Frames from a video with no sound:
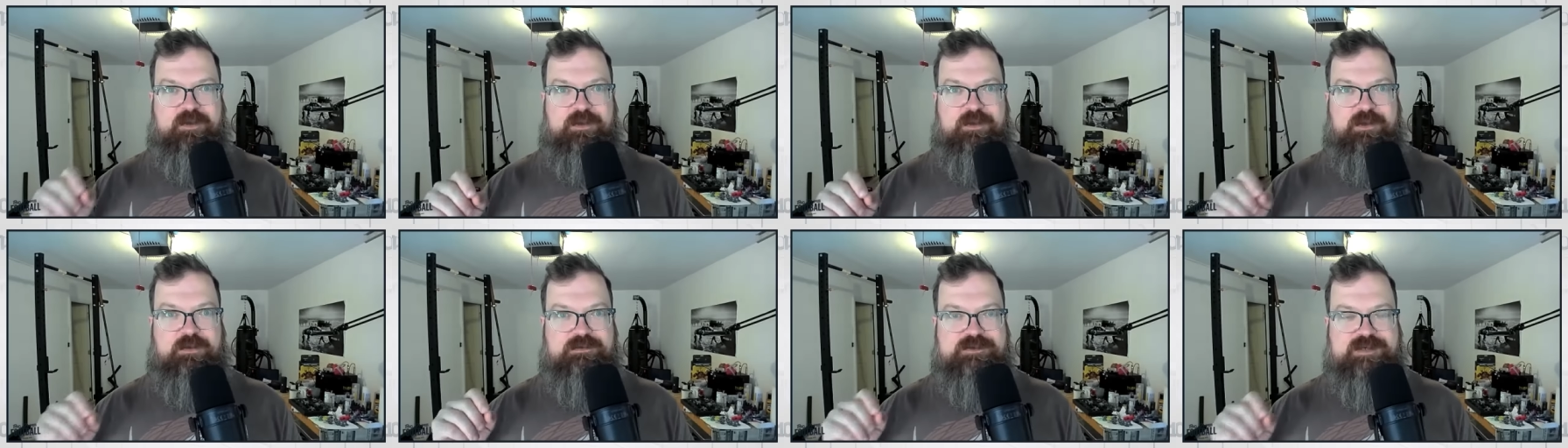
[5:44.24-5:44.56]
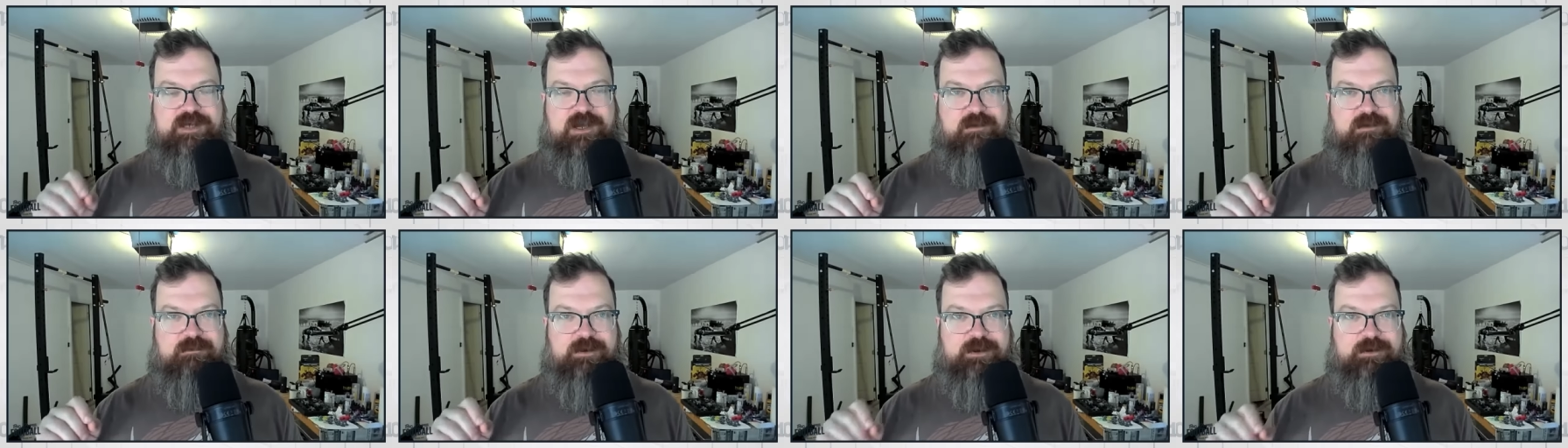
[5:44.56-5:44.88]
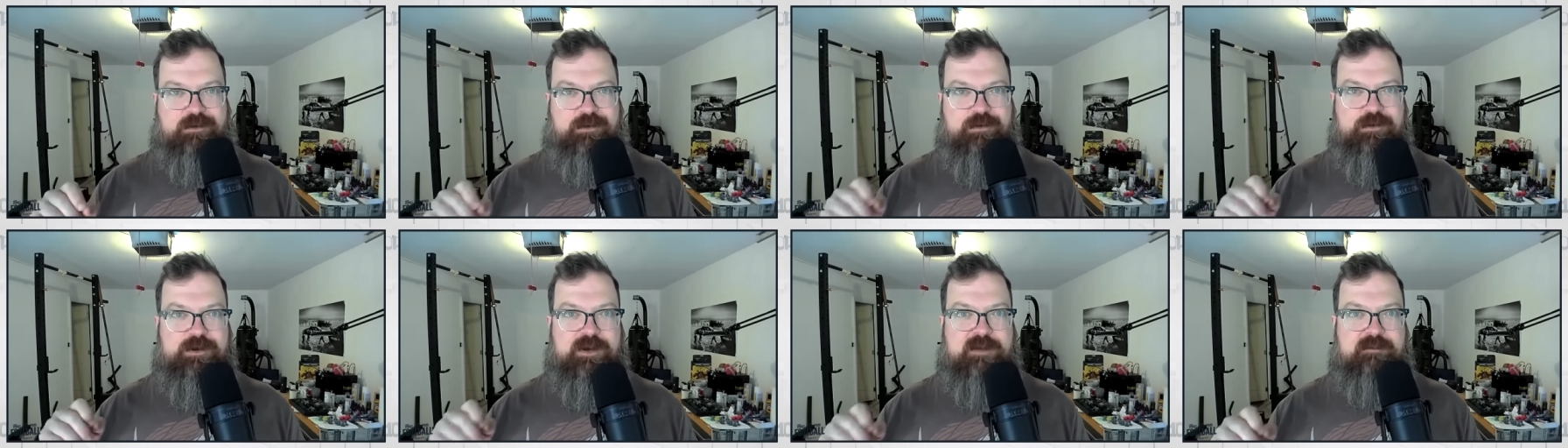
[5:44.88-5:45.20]
of the Utah
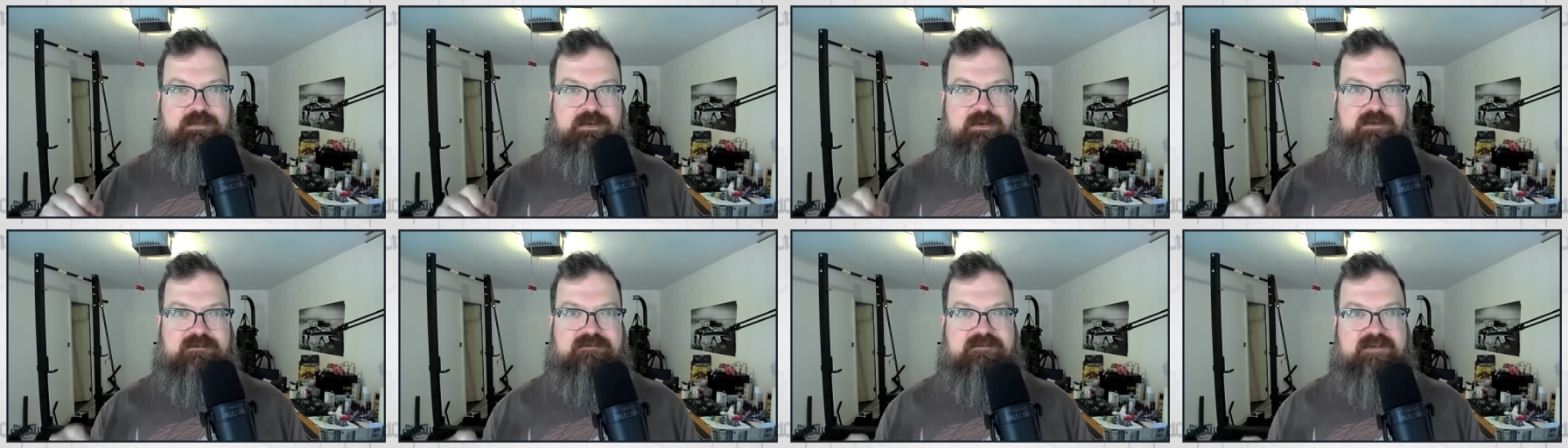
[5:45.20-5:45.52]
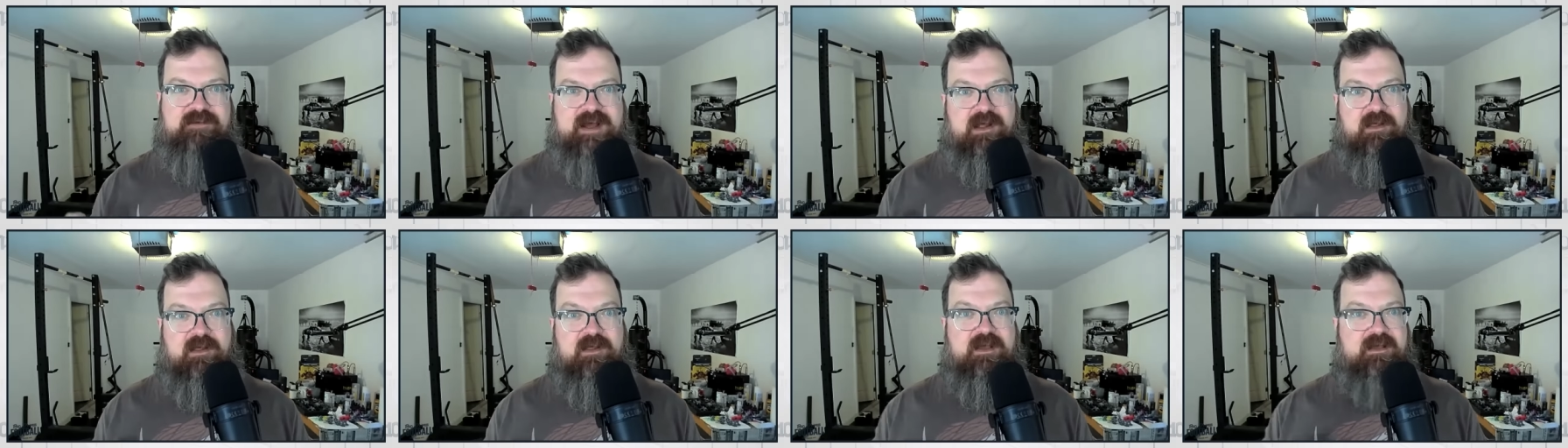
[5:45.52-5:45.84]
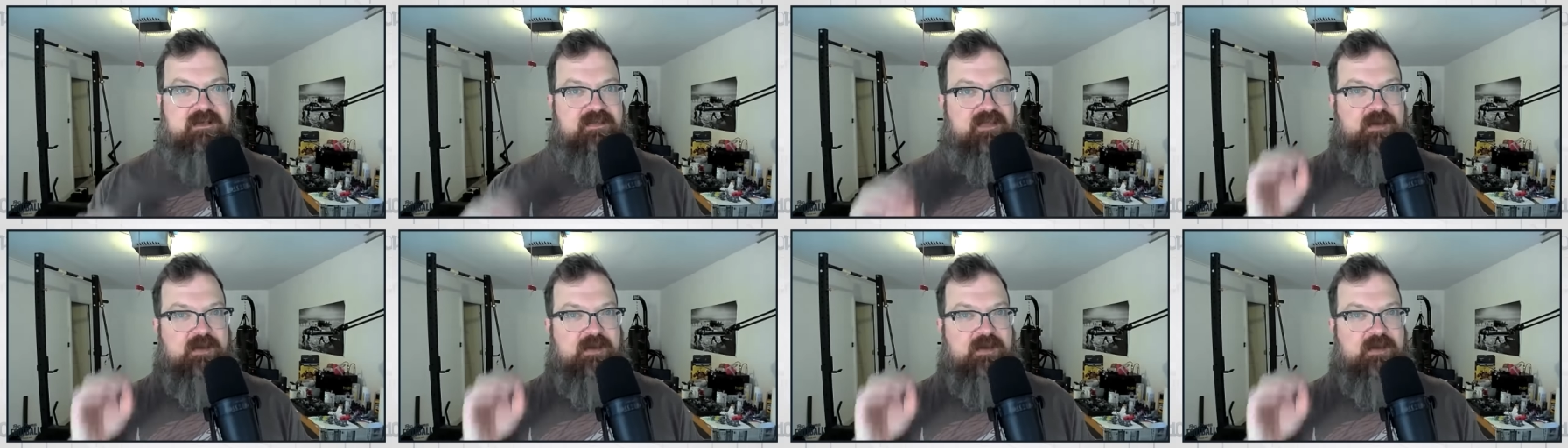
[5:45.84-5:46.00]
recruiting profile,